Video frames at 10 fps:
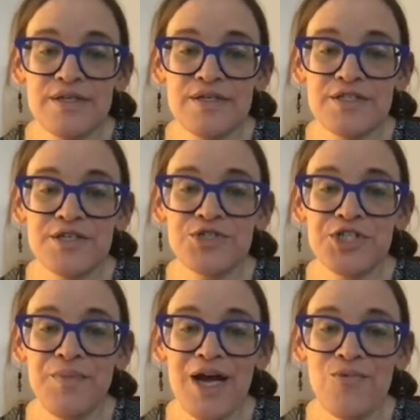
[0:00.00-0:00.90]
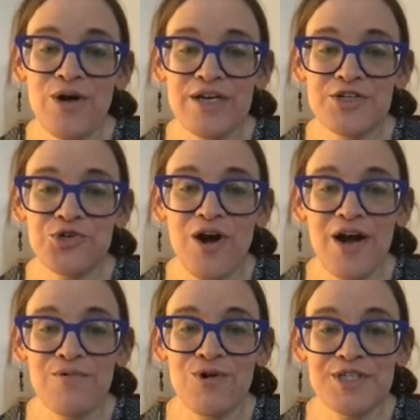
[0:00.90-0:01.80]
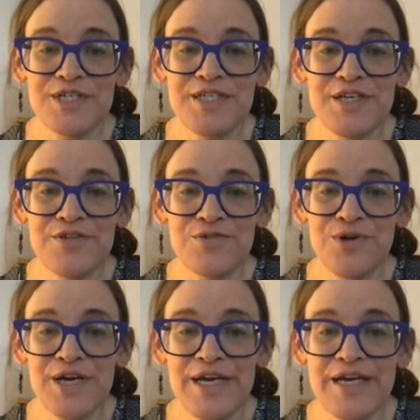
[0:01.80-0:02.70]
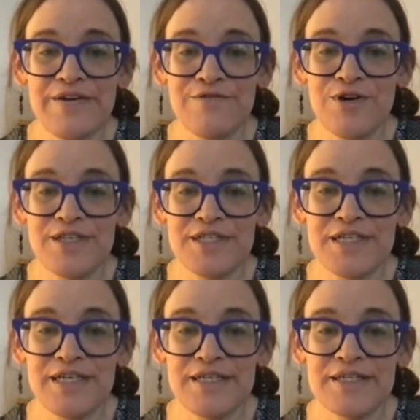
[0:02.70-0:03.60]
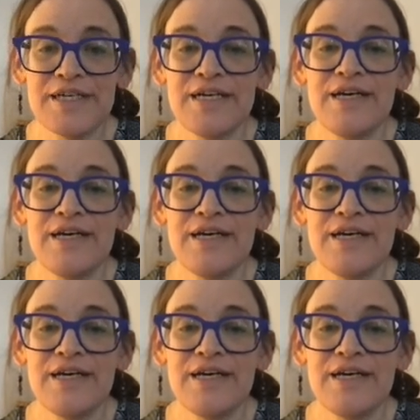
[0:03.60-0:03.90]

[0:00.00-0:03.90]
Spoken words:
So she might want to try rook to d3, for instance.